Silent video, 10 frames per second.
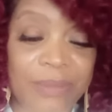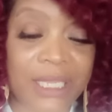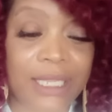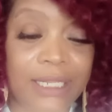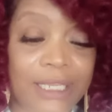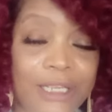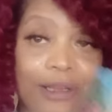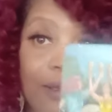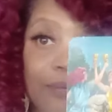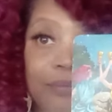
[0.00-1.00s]
getting
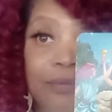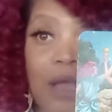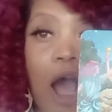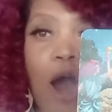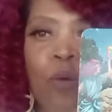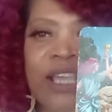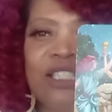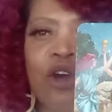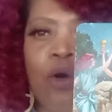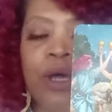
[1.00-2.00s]
here. Always
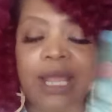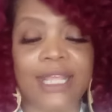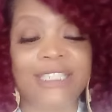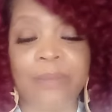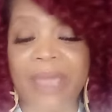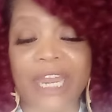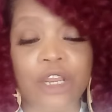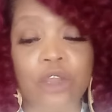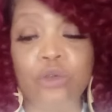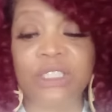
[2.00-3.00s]
going out. There's somebody
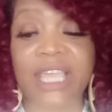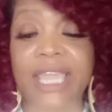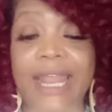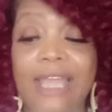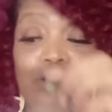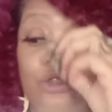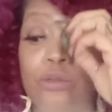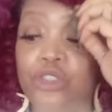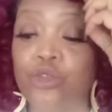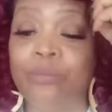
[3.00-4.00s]
here who stayed out
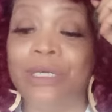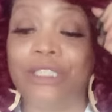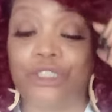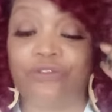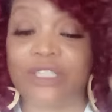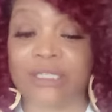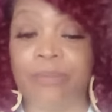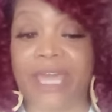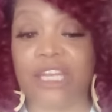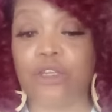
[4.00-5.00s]
too much for
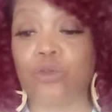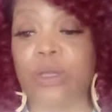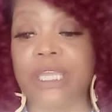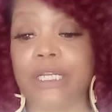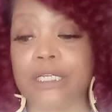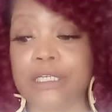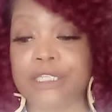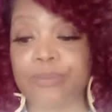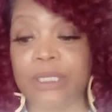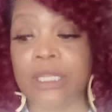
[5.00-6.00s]
somebody here who had a
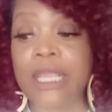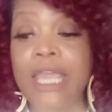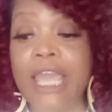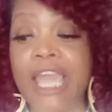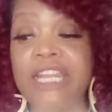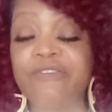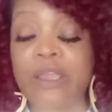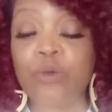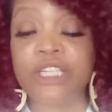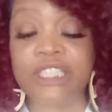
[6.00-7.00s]
husband. And if they
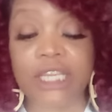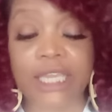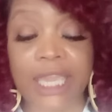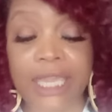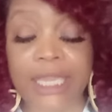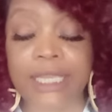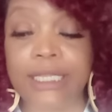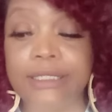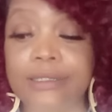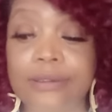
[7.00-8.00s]
would have took
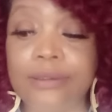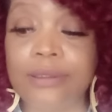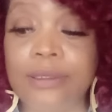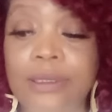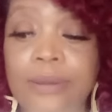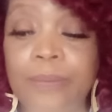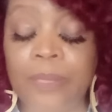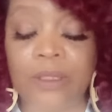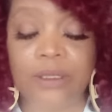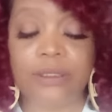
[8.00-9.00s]
heed,
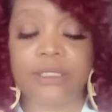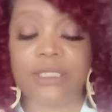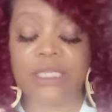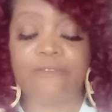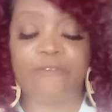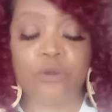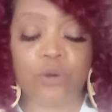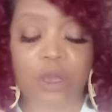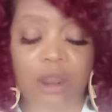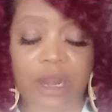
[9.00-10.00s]
see the fool
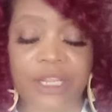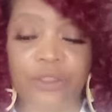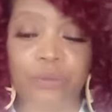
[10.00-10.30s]
card in the